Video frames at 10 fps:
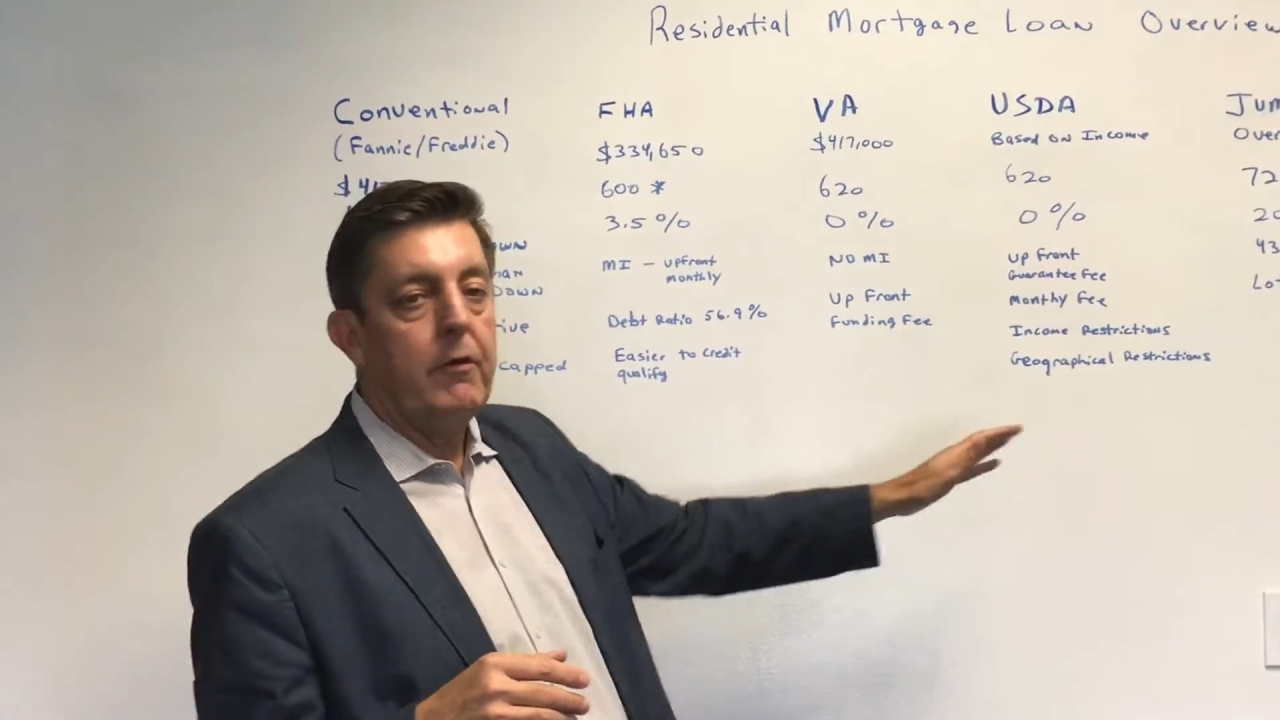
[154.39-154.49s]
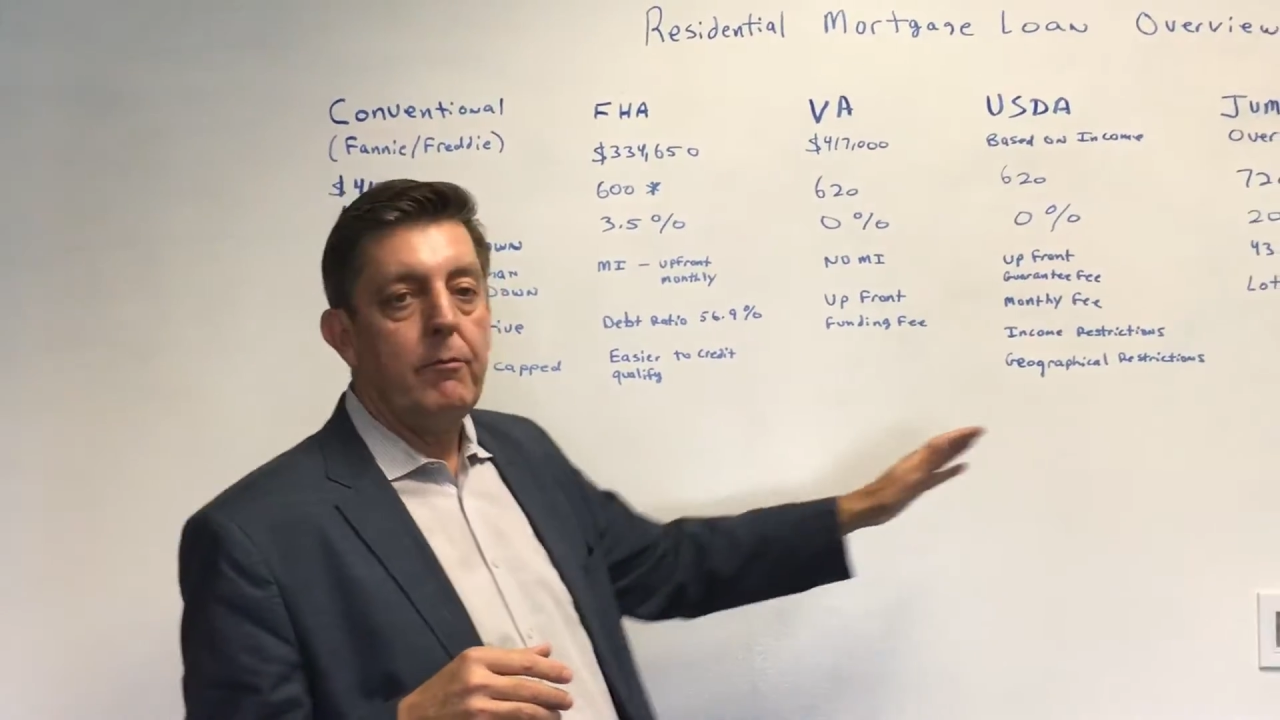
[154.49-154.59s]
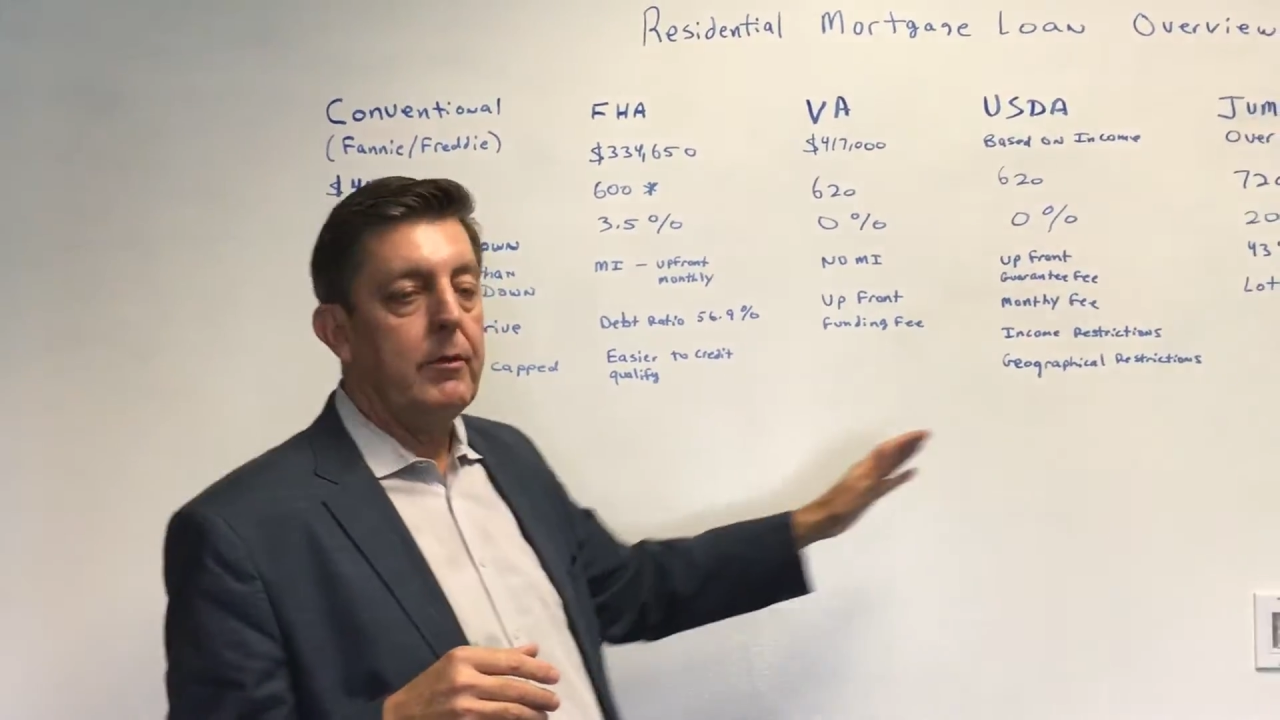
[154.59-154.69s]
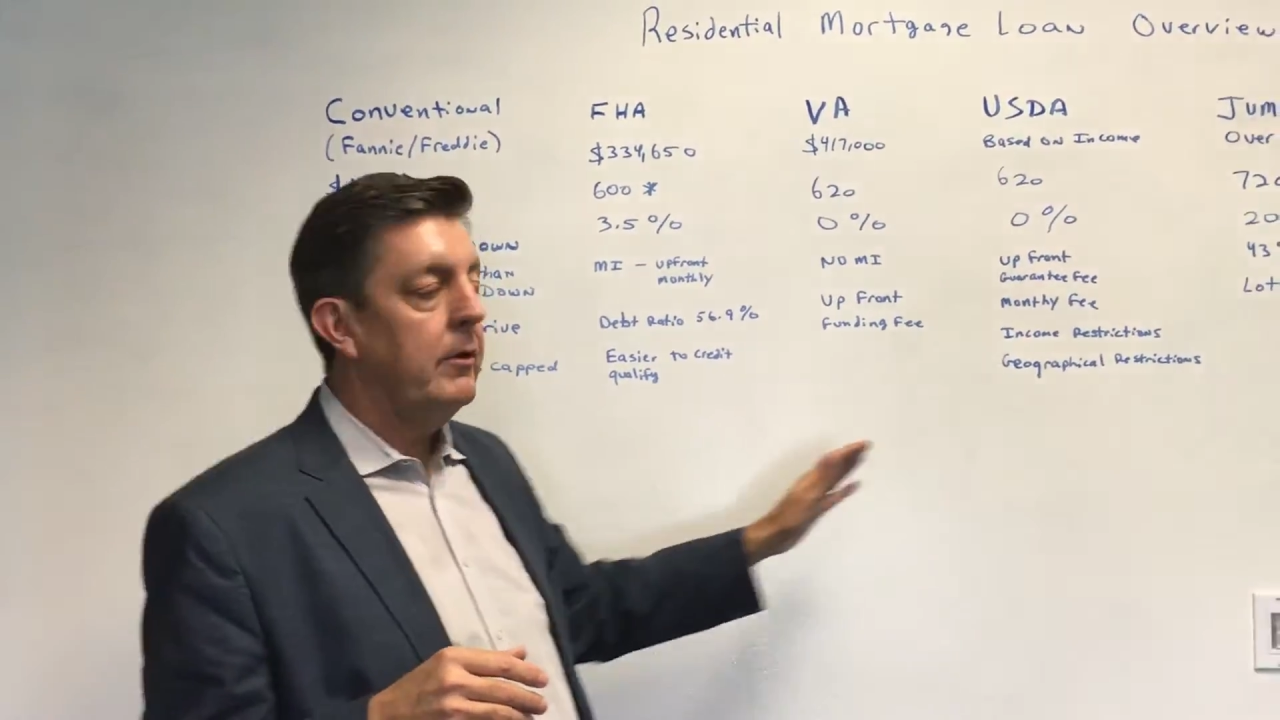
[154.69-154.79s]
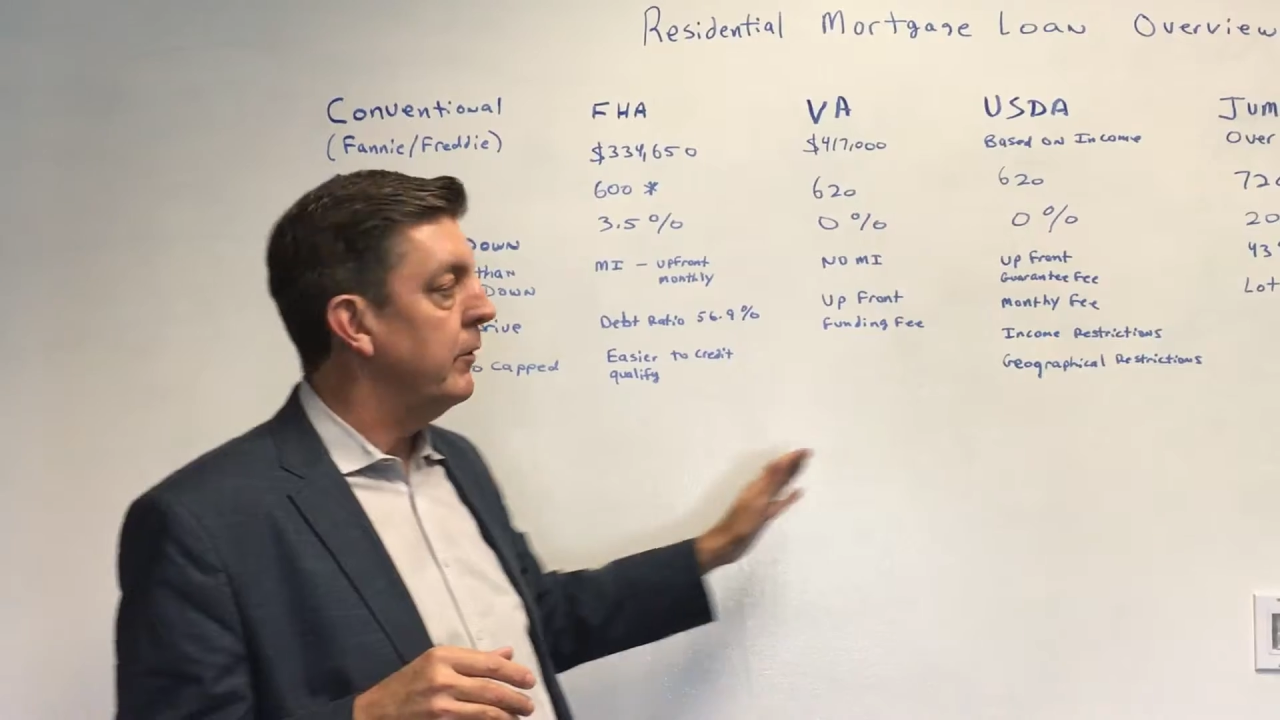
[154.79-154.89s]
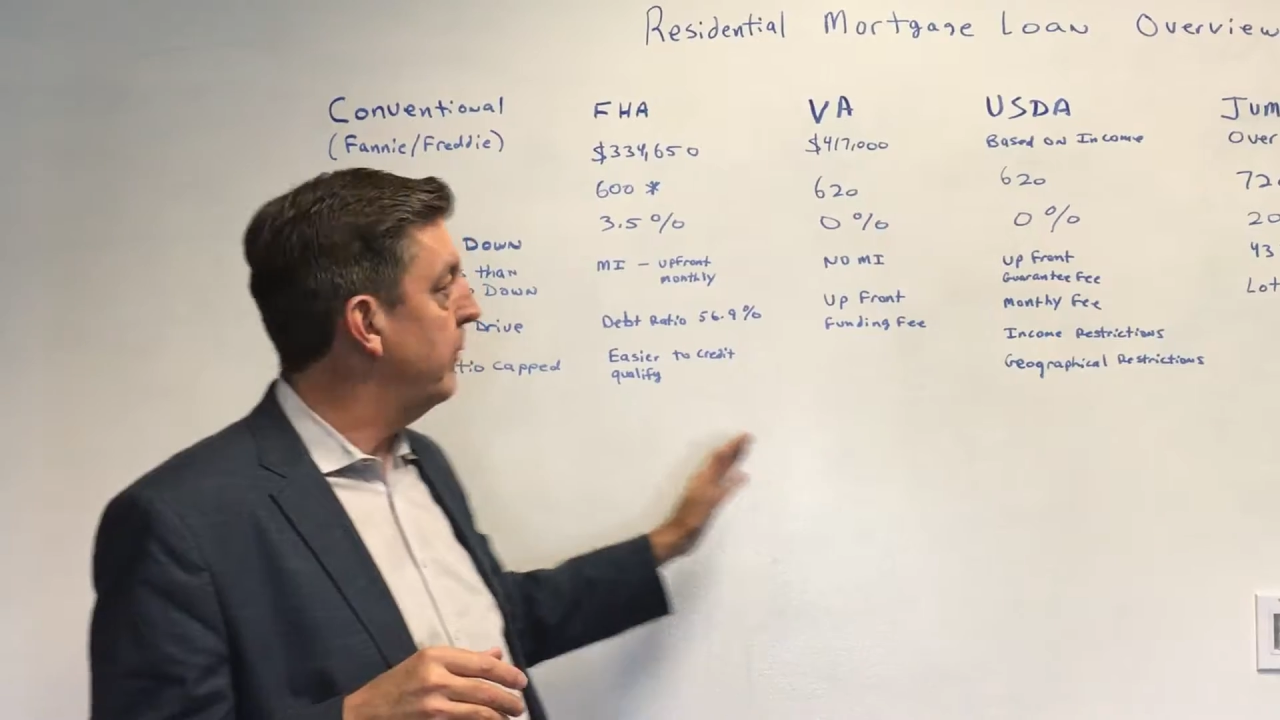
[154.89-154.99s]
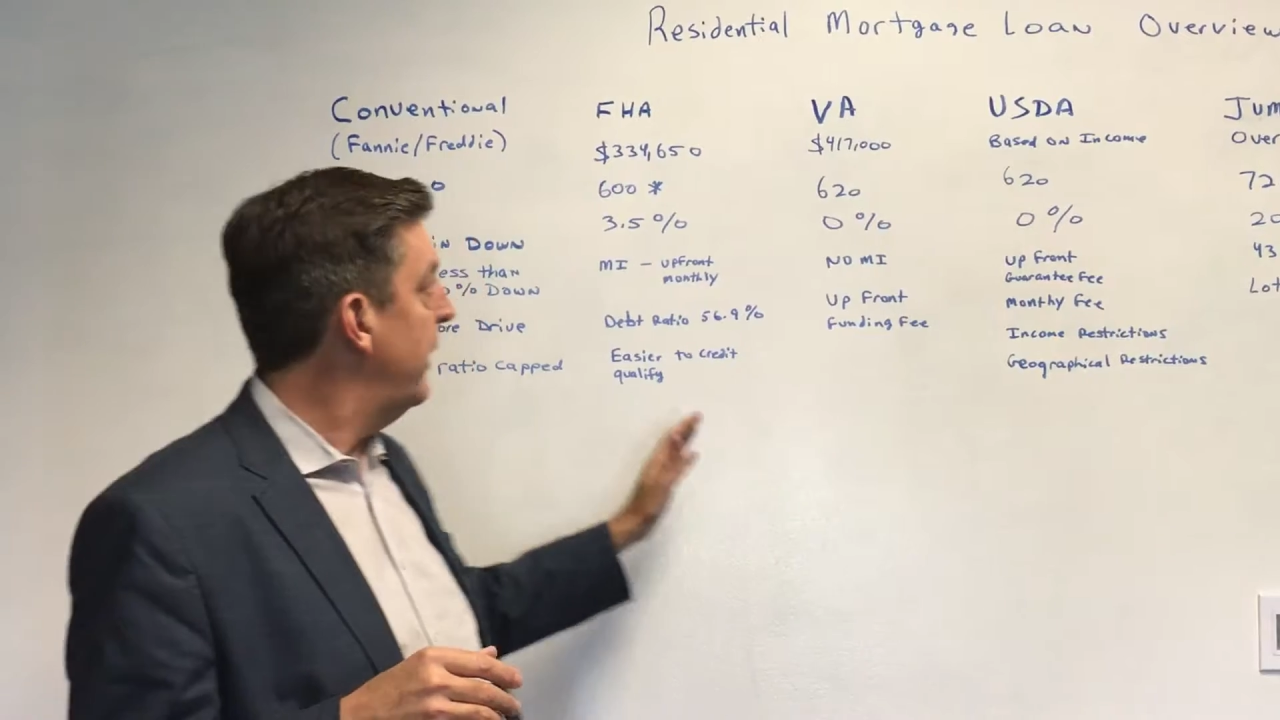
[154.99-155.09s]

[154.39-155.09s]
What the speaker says: government loans.